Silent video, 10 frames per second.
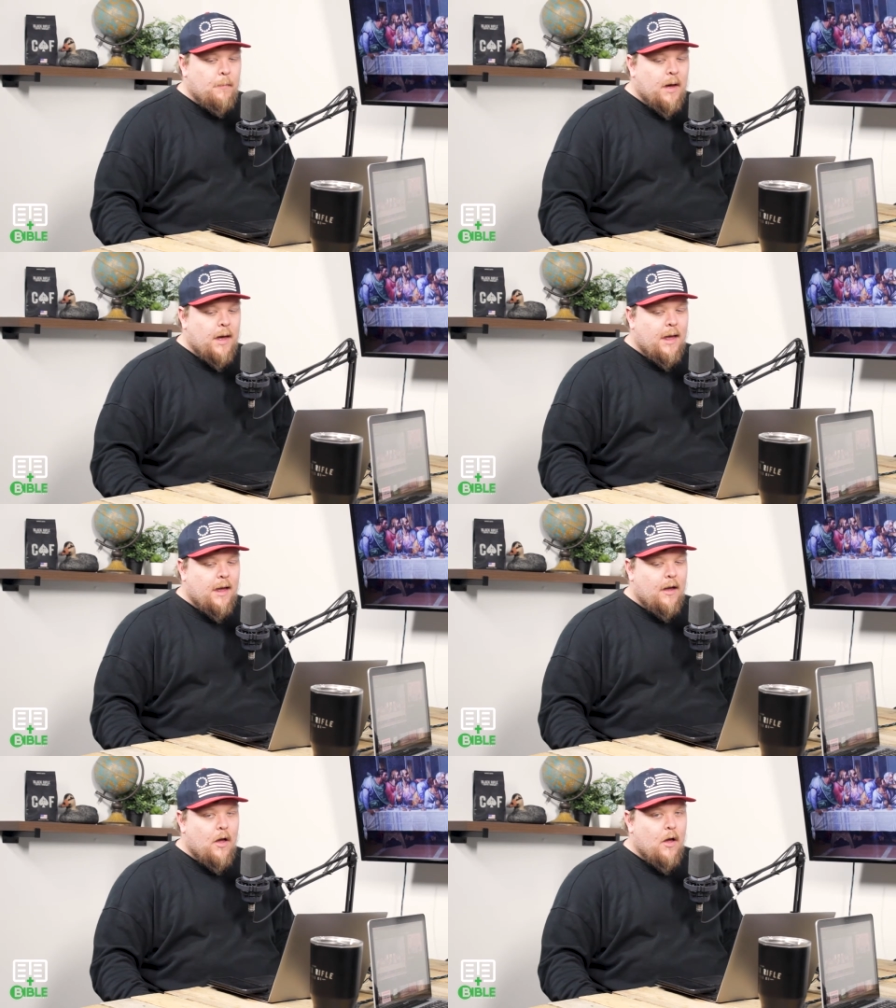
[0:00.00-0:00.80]
But
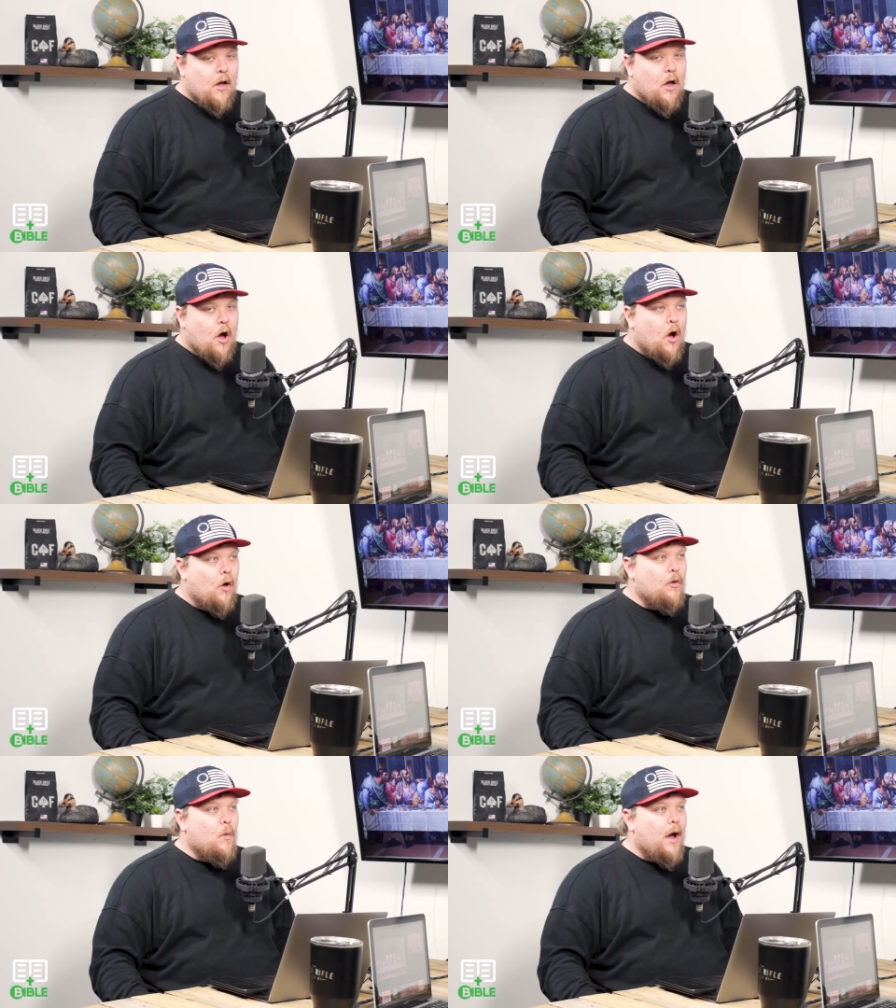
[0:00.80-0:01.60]

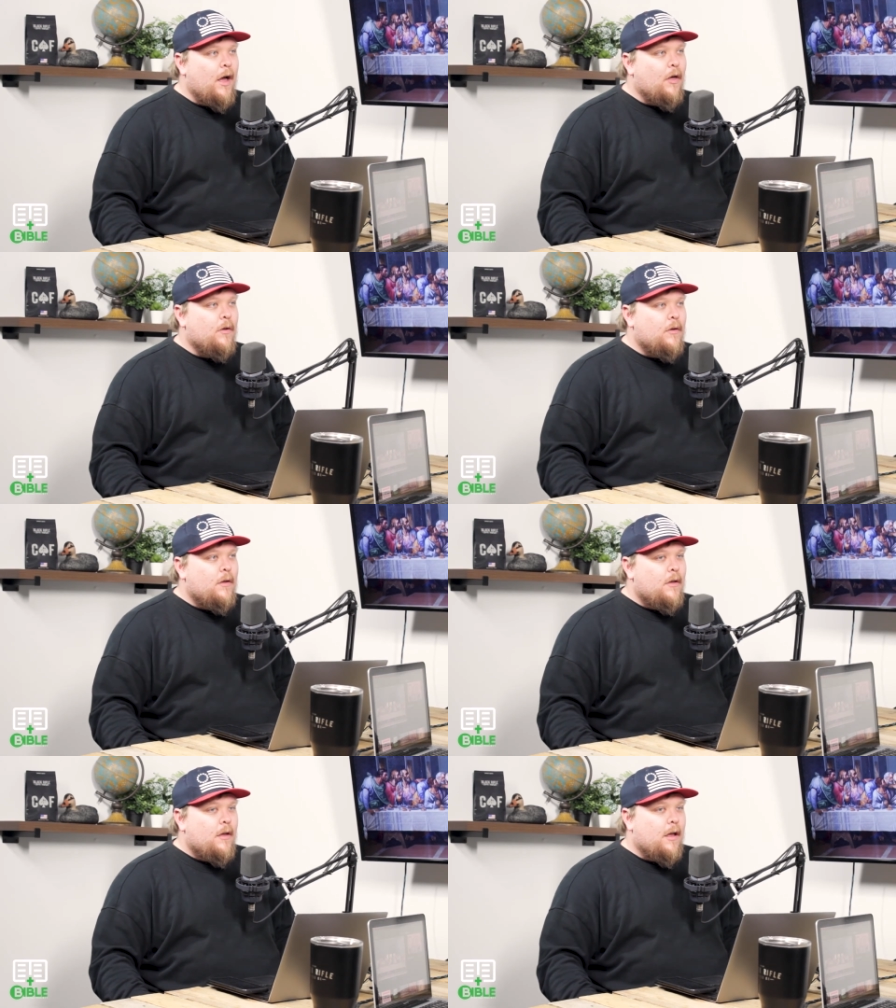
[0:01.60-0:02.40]
all the while,
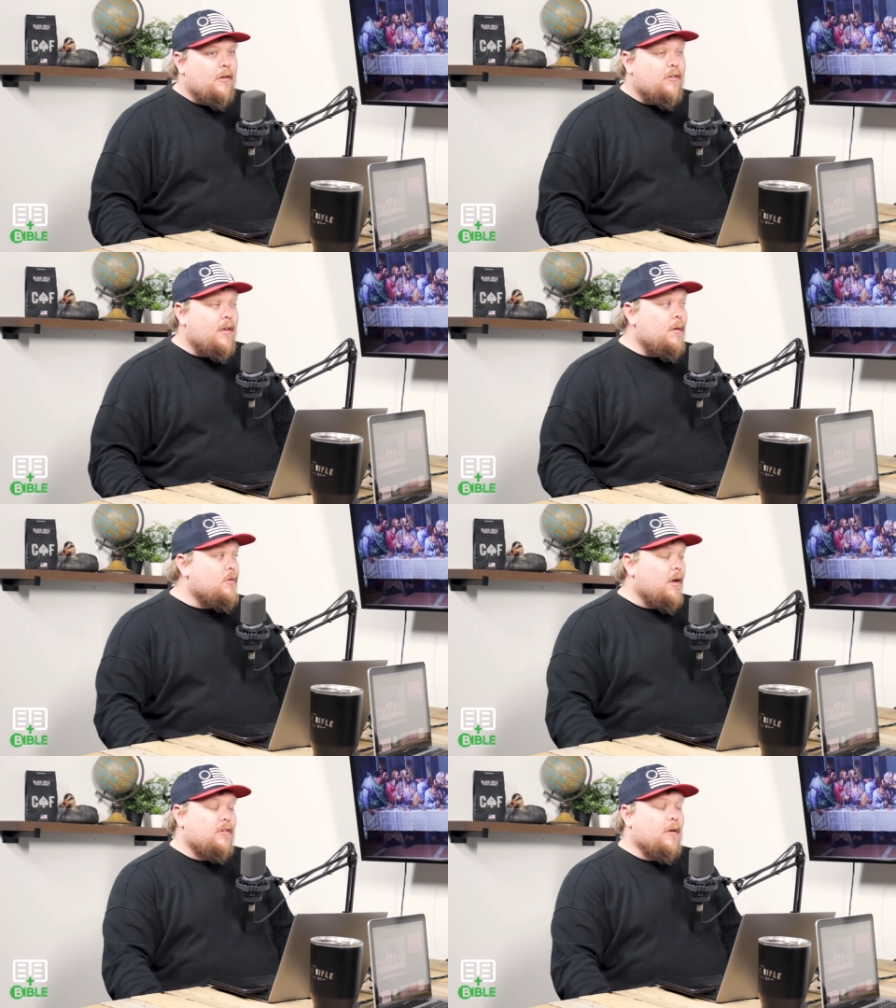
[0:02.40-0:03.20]
it seems
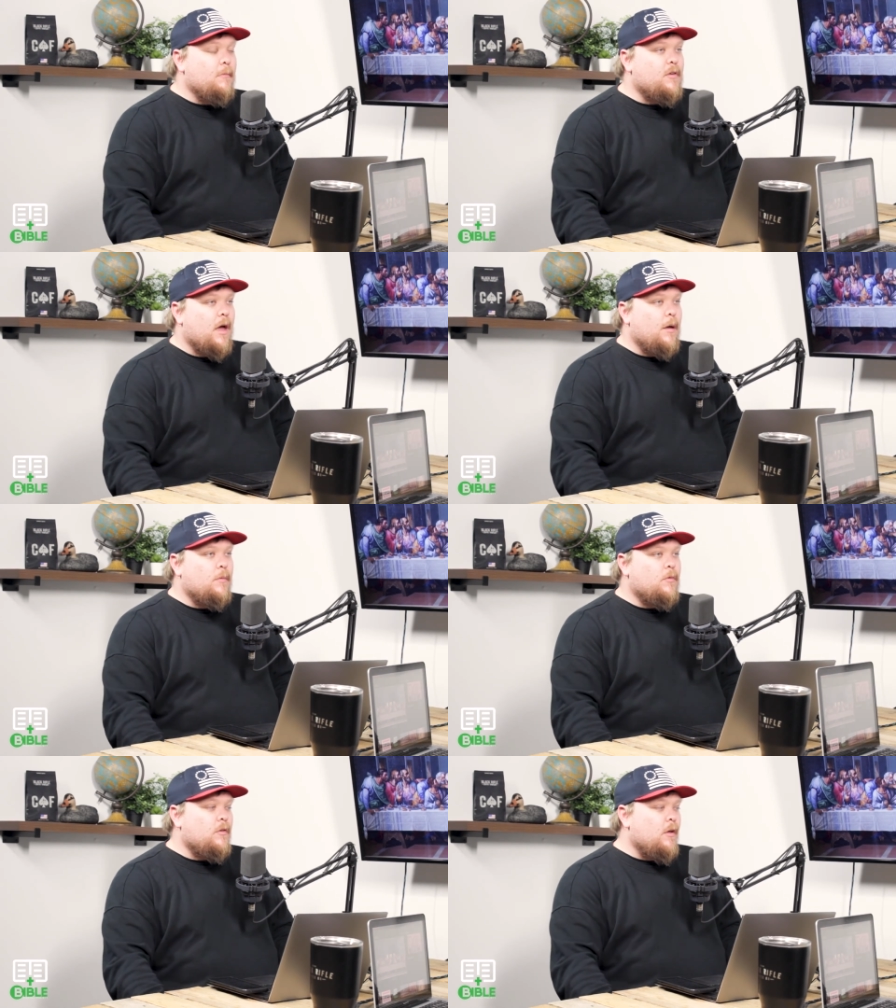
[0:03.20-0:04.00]
like
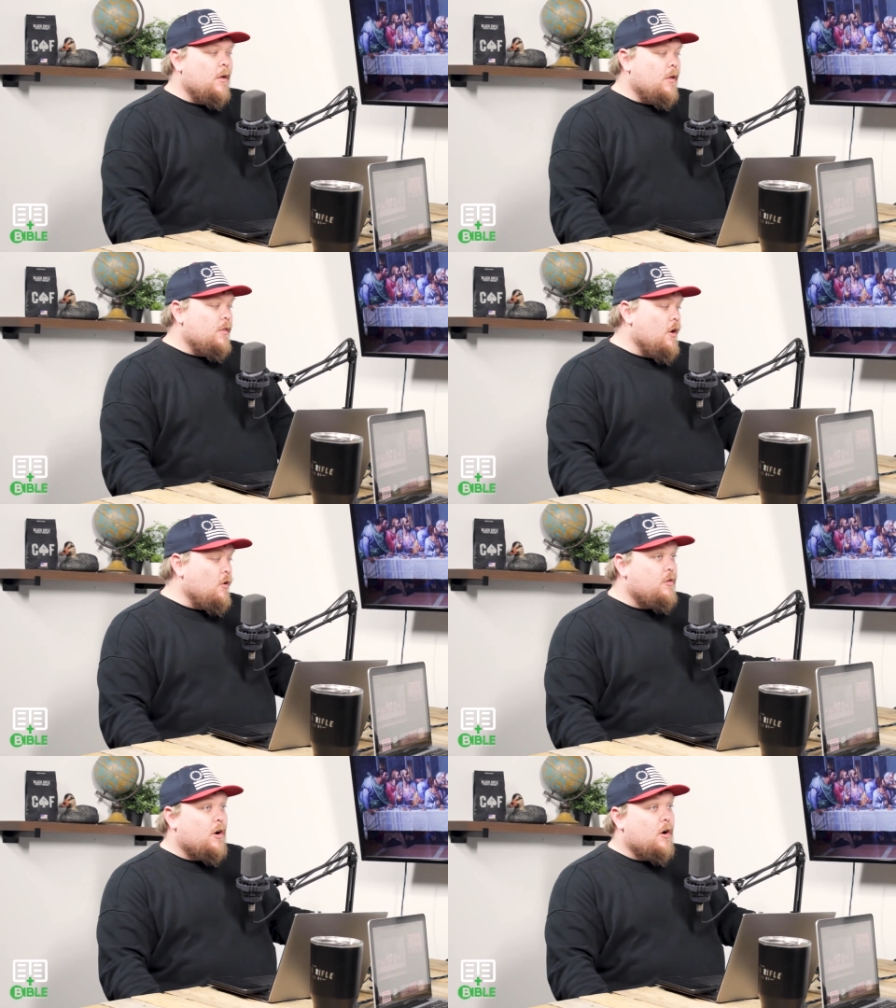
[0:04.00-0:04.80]
sometimes
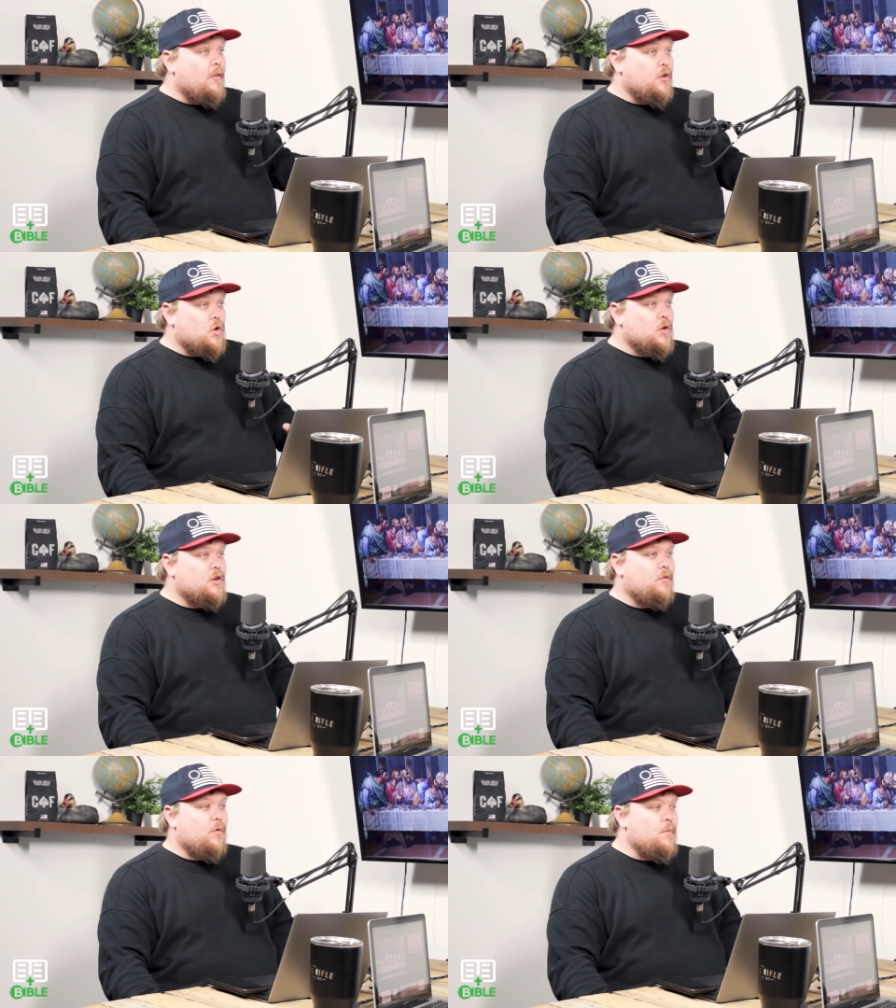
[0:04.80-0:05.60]
those that are in the
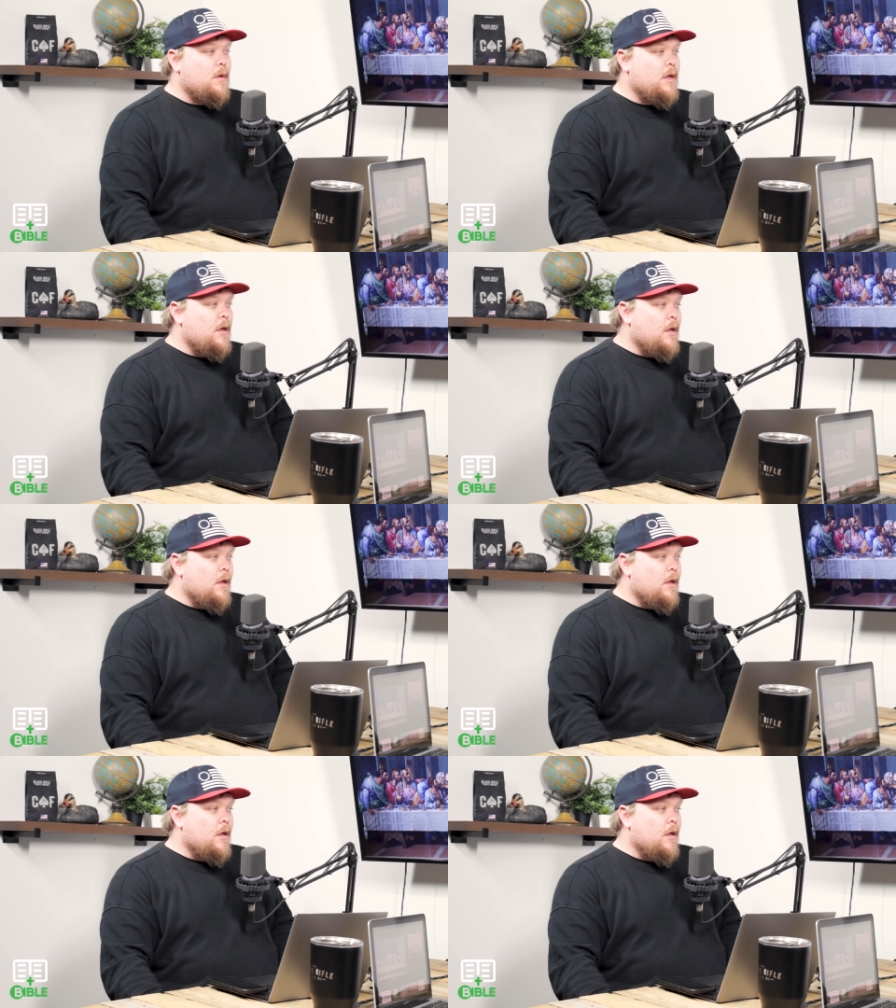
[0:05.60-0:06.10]
trenches with me